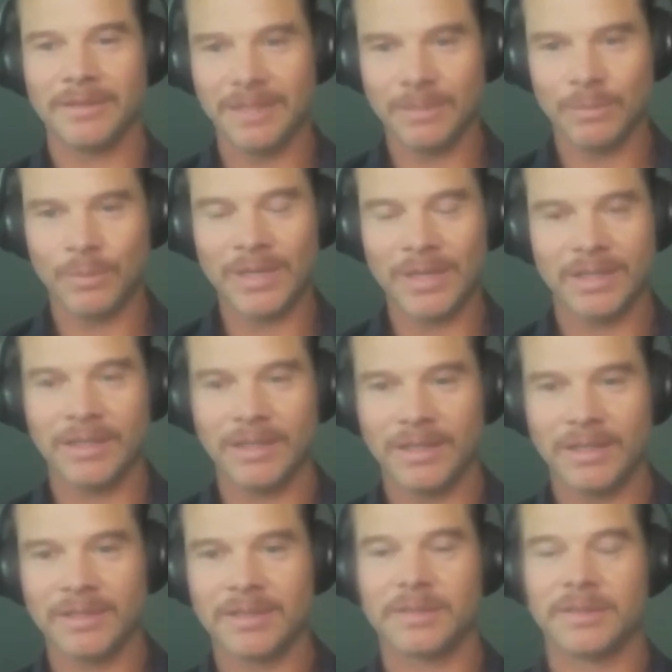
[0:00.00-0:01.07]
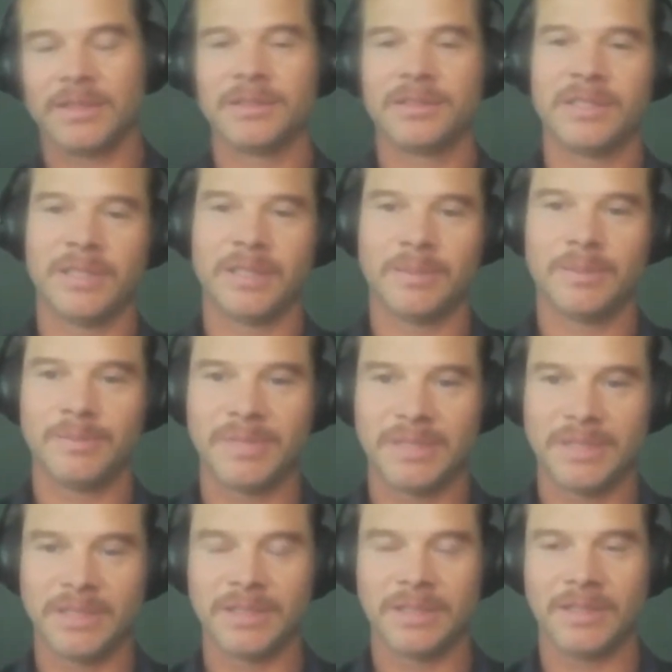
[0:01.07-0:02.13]
while it is a leadership
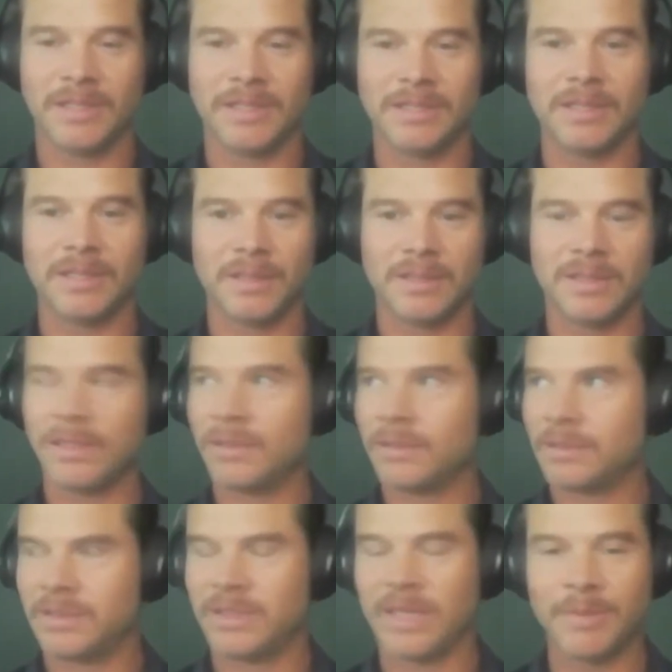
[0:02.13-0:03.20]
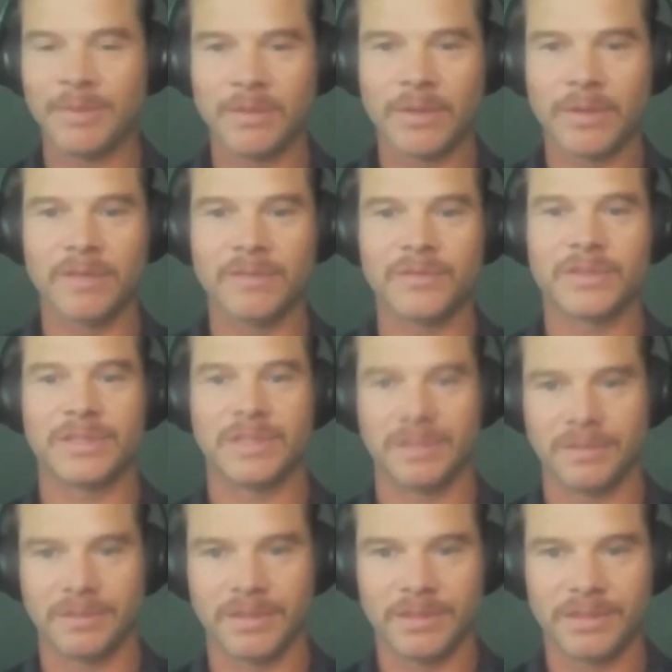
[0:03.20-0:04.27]
position, it's a stepping ground for
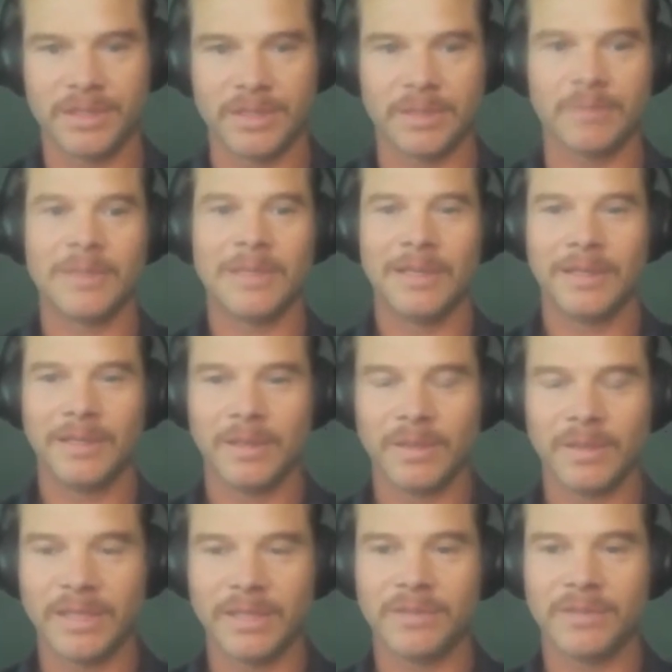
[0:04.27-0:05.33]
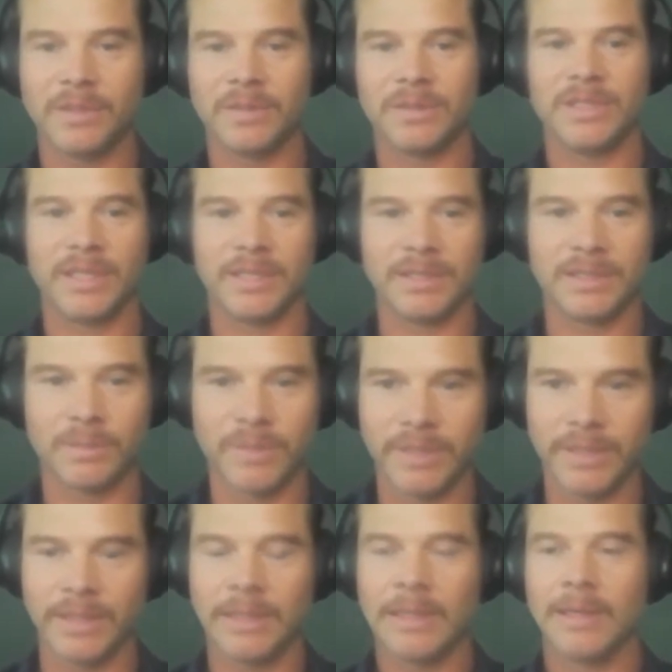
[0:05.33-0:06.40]
senior leadership. It gives you a chance to
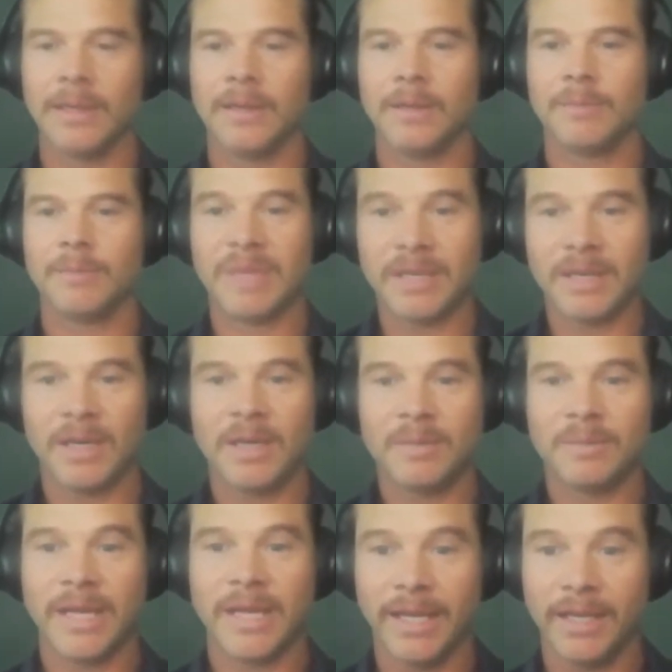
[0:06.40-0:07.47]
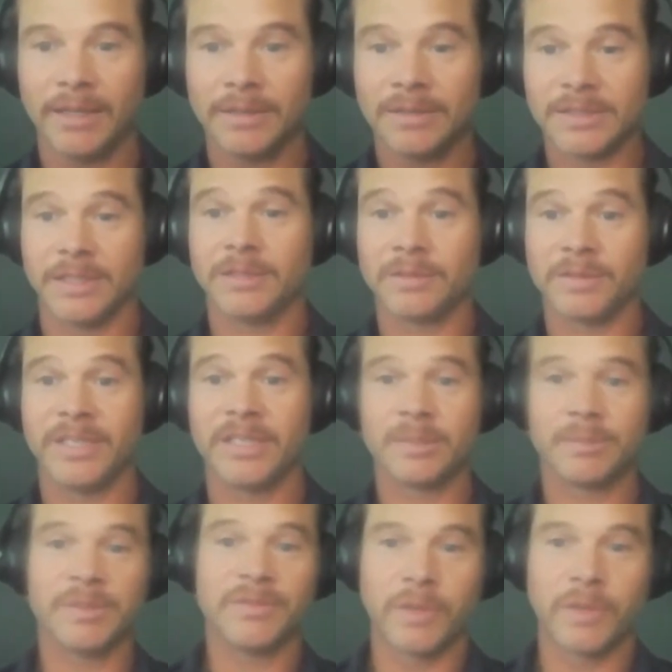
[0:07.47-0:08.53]
really become a senior leader
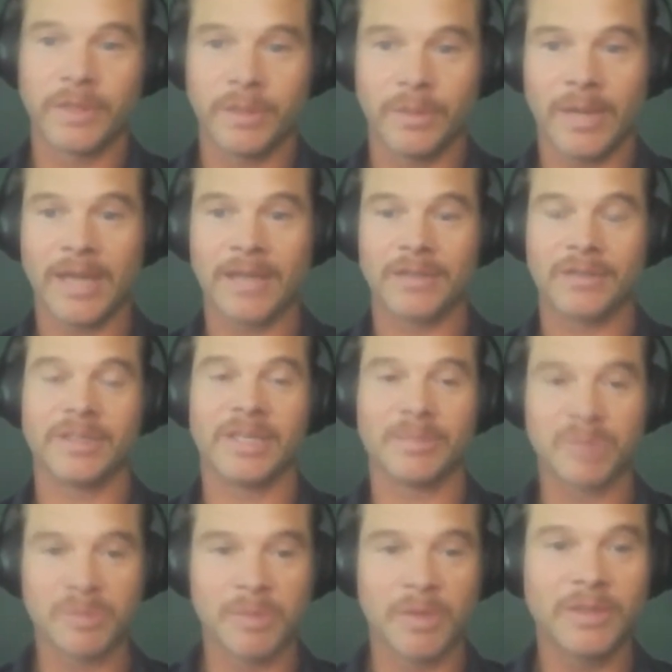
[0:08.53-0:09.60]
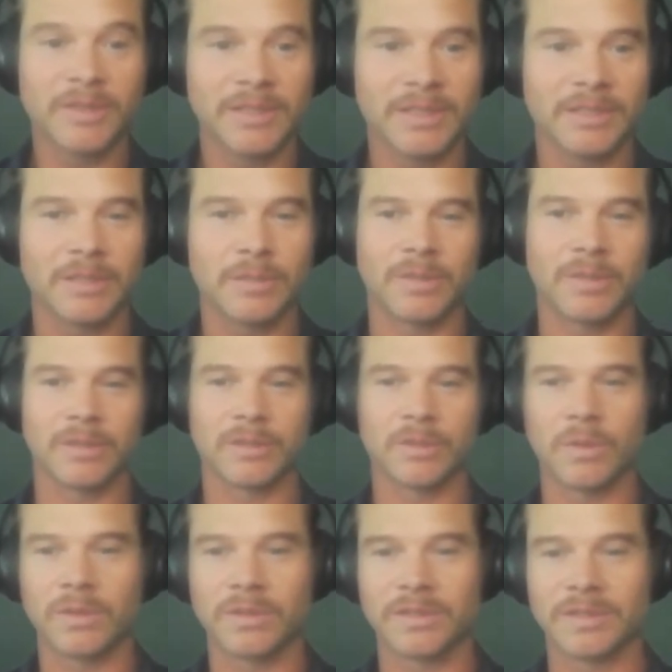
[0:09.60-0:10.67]
before you actually get promoted into one of those
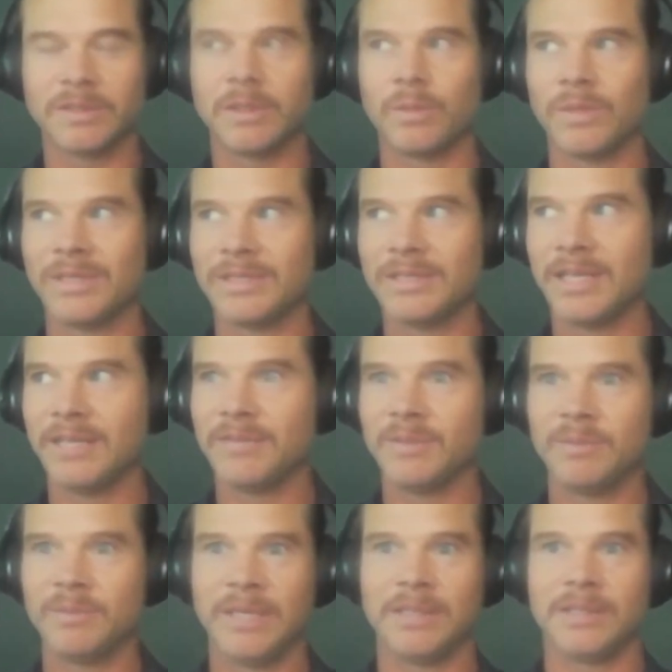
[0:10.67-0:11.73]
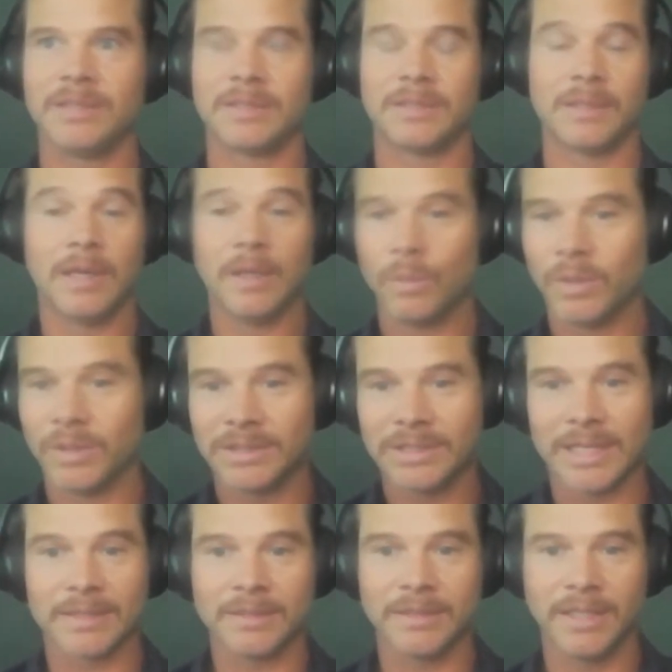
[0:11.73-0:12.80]
roles. And so what does that even mean? It's
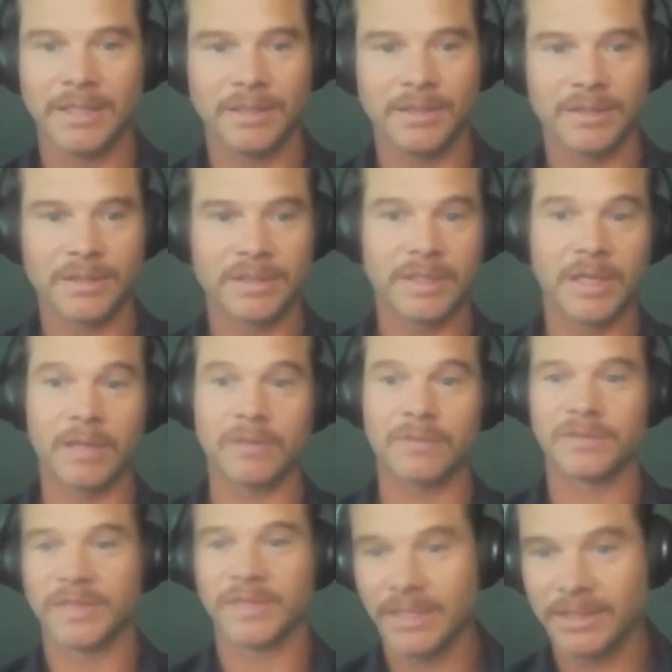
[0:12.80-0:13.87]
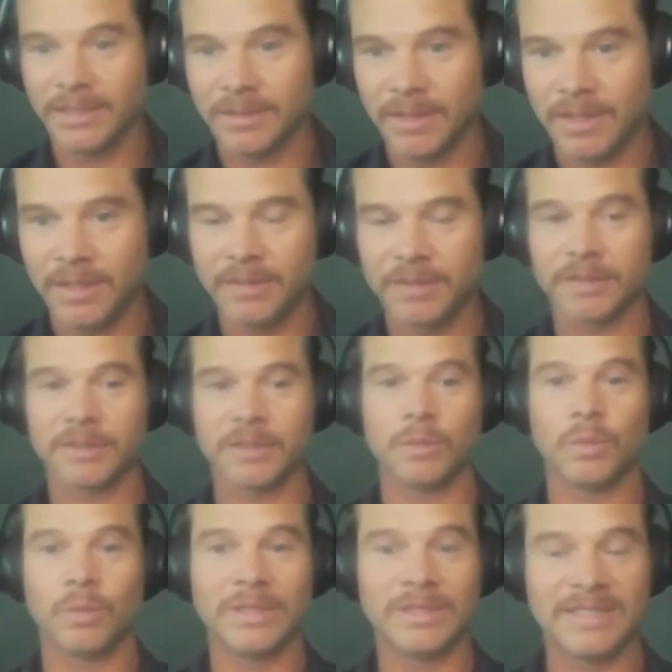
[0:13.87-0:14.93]
like leading yourself, leading others, and
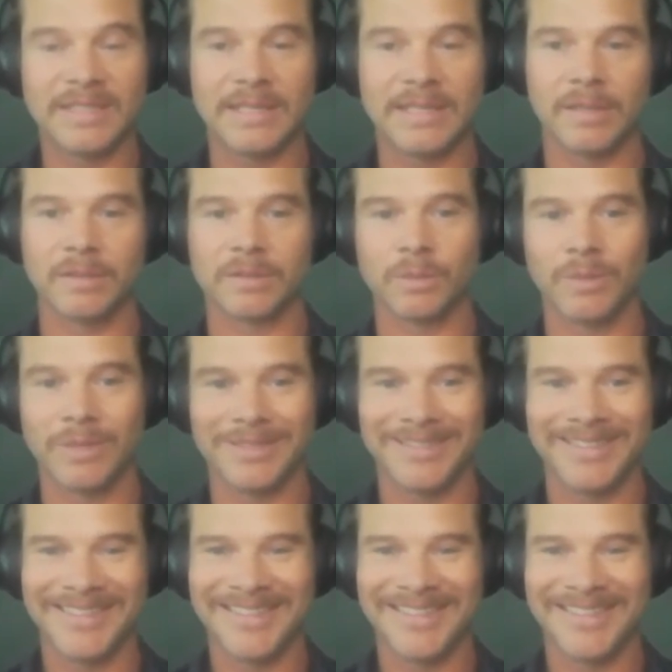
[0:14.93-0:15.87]
what skills, what